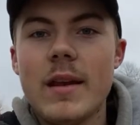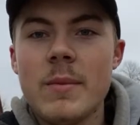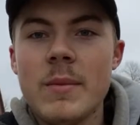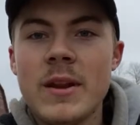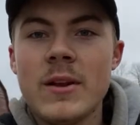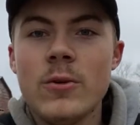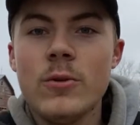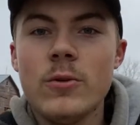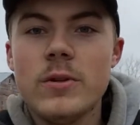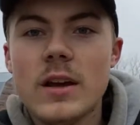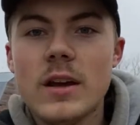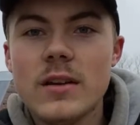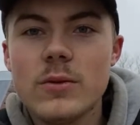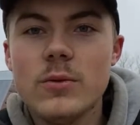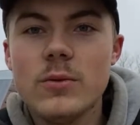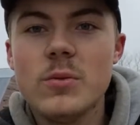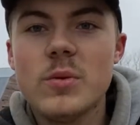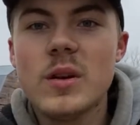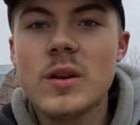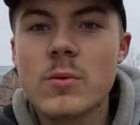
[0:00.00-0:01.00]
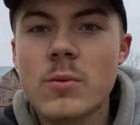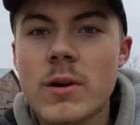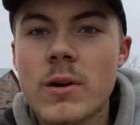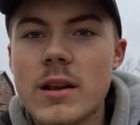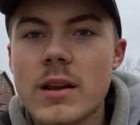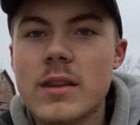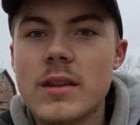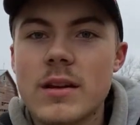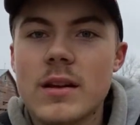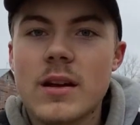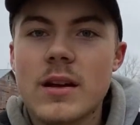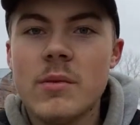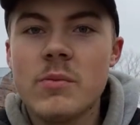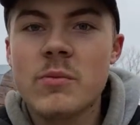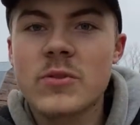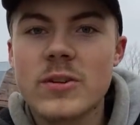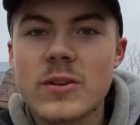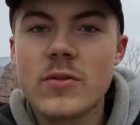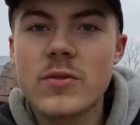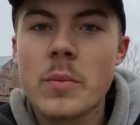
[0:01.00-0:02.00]
I mean, who wouldn't want the
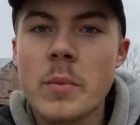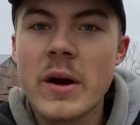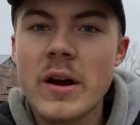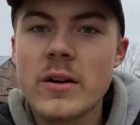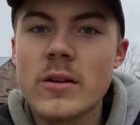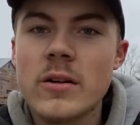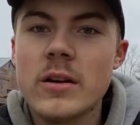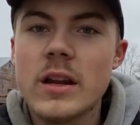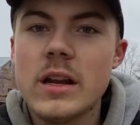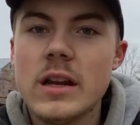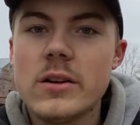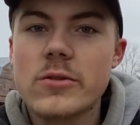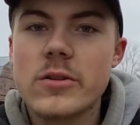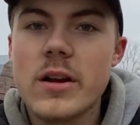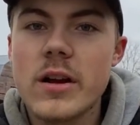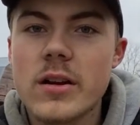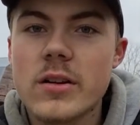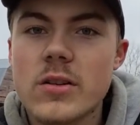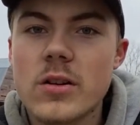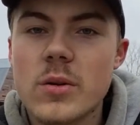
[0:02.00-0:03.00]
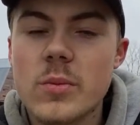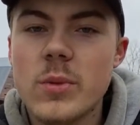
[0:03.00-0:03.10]
comfort of a modern day tractor?